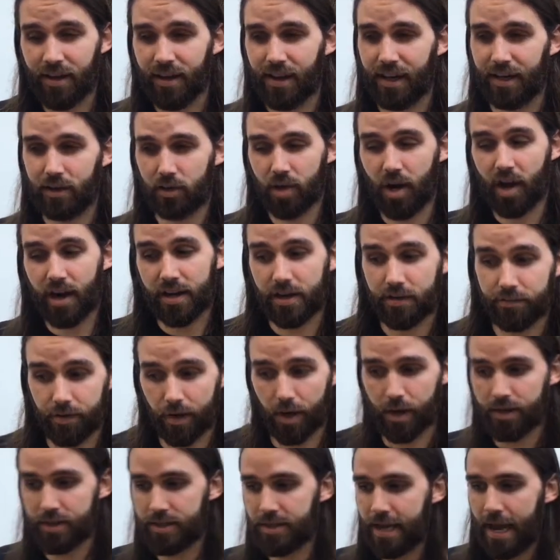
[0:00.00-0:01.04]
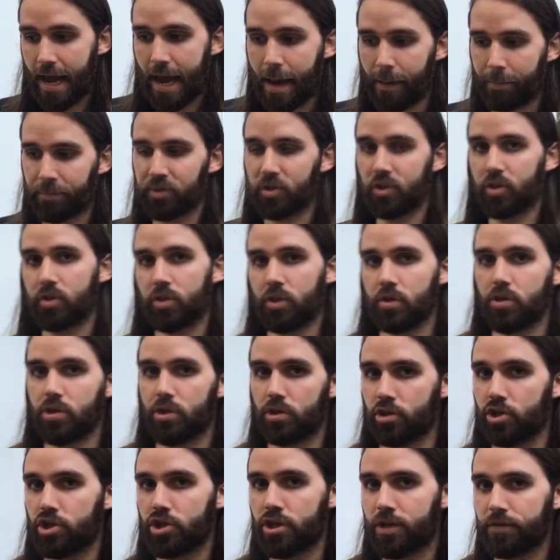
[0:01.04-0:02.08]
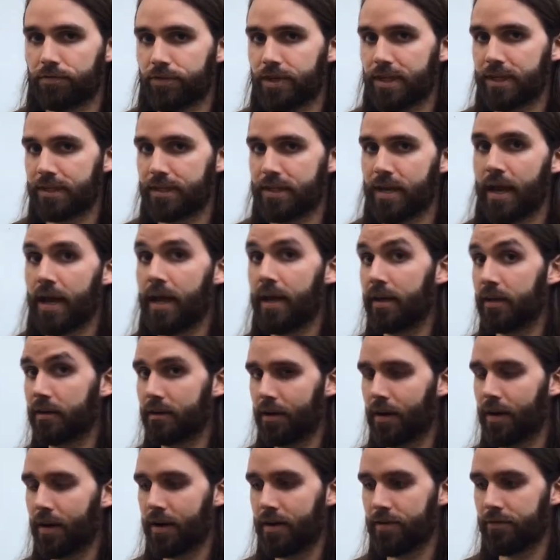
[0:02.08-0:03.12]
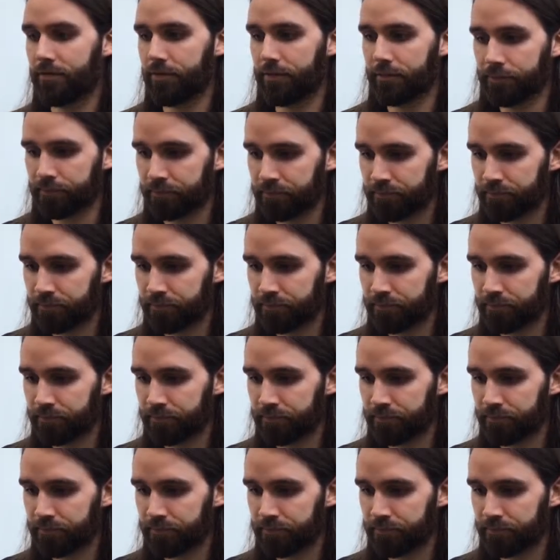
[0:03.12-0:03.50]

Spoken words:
and kind of adapt to your shifting day and life.